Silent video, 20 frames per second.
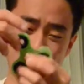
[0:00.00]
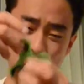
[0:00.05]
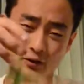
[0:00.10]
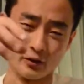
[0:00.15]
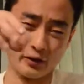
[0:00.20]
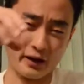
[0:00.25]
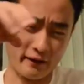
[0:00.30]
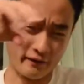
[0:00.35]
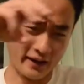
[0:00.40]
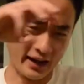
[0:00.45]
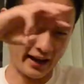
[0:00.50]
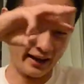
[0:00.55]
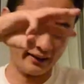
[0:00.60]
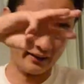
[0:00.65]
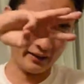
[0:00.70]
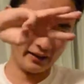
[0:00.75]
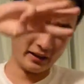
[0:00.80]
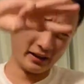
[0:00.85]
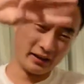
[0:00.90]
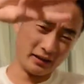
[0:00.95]
So you have to add
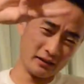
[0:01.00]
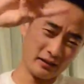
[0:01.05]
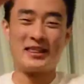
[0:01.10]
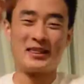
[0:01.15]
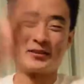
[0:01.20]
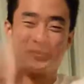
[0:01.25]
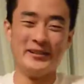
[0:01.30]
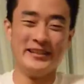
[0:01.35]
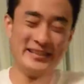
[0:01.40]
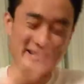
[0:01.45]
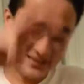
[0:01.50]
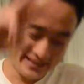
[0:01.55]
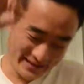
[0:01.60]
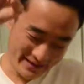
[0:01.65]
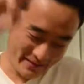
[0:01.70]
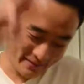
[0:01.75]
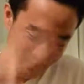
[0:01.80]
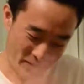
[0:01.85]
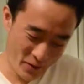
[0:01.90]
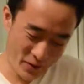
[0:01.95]

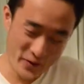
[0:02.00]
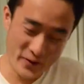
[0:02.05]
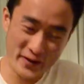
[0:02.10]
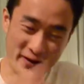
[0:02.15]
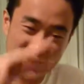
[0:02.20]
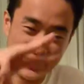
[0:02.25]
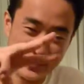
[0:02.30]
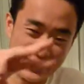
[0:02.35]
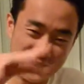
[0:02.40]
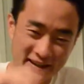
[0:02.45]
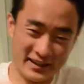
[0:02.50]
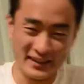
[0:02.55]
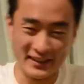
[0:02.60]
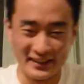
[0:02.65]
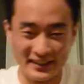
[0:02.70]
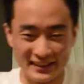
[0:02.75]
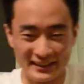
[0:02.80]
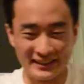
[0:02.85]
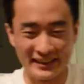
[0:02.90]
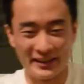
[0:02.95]
3 more
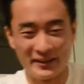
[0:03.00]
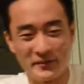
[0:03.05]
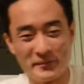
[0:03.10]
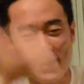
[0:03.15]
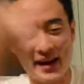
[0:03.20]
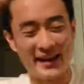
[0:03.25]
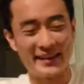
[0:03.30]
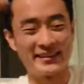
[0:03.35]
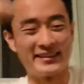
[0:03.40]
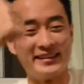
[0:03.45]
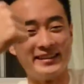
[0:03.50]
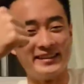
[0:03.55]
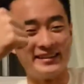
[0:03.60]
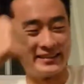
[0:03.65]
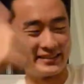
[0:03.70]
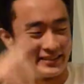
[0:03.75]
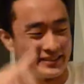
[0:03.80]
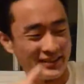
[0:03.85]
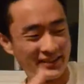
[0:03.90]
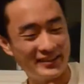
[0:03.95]
little
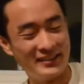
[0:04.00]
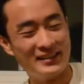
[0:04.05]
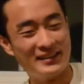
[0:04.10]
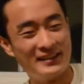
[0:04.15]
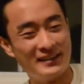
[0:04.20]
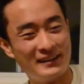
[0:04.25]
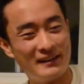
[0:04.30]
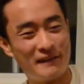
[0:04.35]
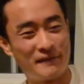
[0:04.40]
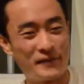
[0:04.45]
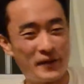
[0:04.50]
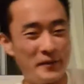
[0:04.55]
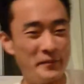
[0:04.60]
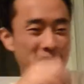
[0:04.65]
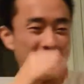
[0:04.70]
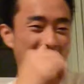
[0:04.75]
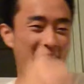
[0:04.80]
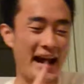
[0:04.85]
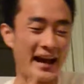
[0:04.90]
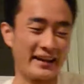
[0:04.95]
masses from
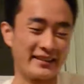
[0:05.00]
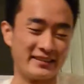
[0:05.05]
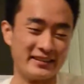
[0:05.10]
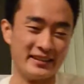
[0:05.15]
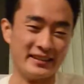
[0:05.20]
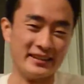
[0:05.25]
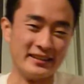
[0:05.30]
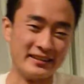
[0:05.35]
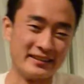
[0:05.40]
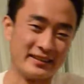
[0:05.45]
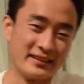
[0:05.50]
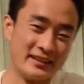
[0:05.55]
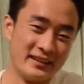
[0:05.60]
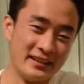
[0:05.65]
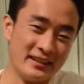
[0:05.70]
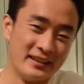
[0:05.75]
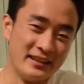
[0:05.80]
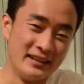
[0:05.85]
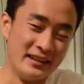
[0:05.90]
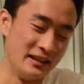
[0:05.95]
the axes
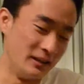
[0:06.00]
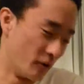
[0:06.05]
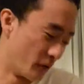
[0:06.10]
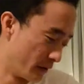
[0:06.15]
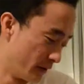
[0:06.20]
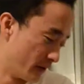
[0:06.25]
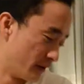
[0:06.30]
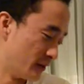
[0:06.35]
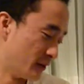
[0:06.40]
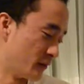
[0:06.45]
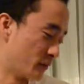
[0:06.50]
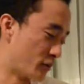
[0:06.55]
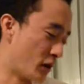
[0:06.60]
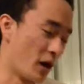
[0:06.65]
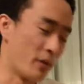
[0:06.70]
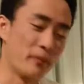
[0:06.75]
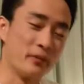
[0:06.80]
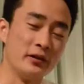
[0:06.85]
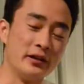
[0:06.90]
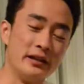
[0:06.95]
in order to
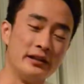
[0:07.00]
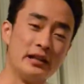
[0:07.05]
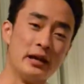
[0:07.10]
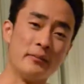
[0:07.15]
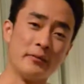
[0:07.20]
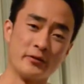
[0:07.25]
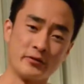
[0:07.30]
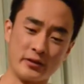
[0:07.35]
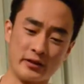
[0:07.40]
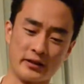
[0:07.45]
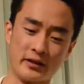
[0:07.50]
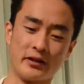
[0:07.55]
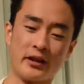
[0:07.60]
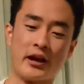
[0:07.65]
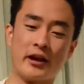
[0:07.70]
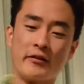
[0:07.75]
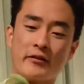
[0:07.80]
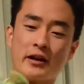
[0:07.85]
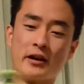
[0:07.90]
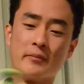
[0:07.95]
properly demonstrate the
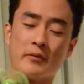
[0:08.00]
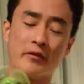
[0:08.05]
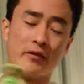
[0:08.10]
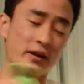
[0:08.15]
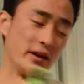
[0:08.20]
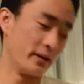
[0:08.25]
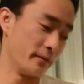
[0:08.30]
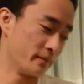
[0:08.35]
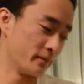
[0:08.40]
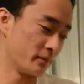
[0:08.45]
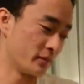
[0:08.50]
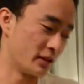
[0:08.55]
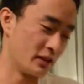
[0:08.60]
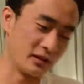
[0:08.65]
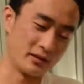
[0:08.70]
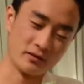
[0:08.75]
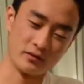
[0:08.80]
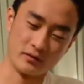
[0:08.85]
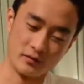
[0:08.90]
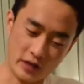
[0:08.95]
diagram, alright?
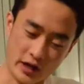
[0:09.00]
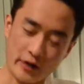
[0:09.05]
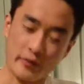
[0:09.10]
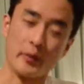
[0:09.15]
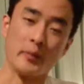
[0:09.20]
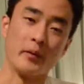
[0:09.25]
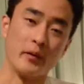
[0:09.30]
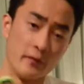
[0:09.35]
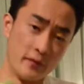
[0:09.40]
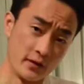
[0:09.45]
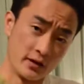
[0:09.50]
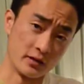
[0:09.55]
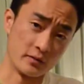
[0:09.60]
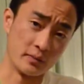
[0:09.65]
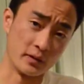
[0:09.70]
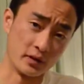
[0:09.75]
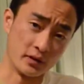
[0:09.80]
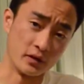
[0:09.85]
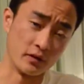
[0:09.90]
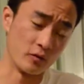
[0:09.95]
Diagram of a fidget
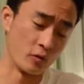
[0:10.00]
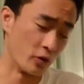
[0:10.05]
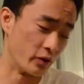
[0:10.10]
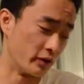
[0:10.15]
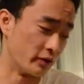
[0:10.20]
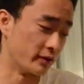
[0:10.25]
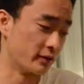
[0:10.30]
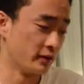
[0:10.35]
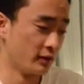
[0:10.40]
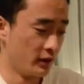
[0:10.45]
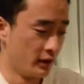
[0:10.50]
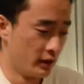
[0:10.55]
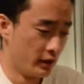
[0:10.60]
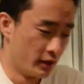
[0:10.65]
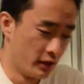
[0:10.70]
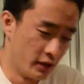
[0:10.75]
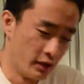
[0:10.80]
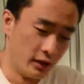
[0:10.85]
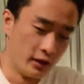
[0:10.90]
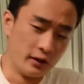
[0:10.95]
spinner, of course.
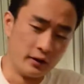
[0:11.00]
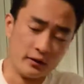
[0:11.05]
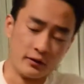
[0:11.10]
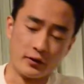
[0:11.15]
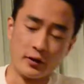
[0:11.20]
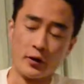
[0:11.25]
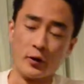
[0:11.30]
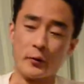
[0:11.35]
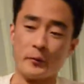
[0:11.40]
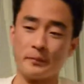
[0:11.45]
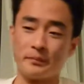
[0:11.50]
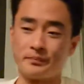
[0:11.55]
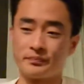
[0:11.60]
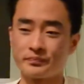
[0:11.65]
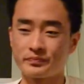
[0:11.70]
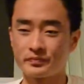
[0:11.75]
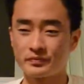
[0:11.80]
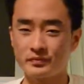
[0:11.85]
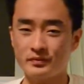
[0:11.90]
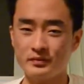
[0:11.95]
So,
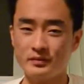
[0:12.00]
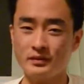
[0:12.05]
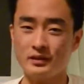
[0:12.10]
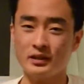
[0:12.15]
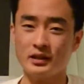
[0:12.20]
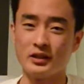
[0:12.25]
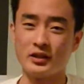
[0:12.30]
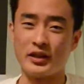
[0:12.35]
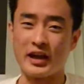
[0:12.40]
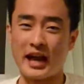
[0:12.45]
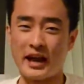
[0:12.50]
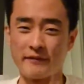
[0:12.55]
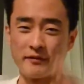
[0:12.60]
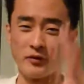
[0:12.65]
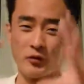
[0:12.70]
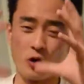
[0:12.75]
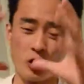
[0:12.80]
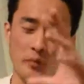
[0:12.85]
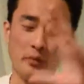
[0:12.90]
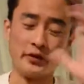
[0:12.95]
you have the
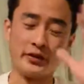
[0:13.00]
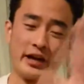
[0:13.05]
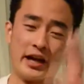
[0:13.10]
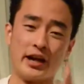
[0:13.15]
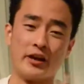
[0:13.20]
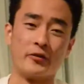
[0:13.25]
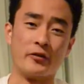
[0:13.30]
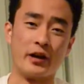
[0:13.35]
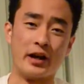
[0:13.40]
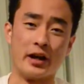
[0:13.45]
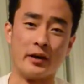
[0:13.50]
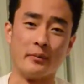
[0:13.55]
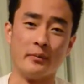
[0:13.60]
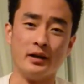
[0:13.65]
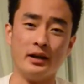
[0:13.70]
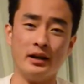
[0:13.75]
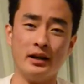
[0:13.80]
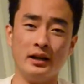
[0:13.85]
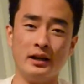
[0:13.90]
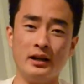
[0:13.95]
normal diagram,
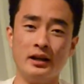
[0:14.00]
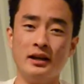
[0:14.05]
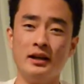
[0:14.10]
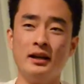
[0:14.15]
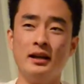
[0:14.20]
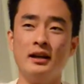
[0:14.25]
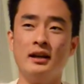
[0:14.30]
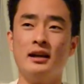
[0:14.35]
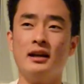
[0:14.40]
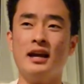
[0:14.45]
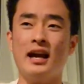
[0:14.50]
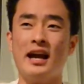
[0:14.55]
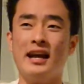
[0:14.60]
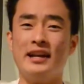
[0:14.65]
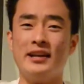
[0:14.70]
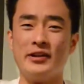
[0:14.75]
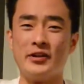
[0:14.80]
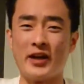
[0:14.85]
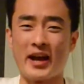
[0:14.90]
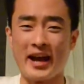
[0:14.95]
and
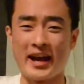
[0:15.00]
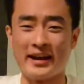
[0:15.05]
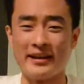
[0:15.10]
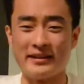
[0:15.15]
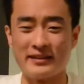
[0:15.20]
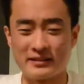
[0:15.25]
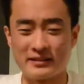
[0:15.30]
then you add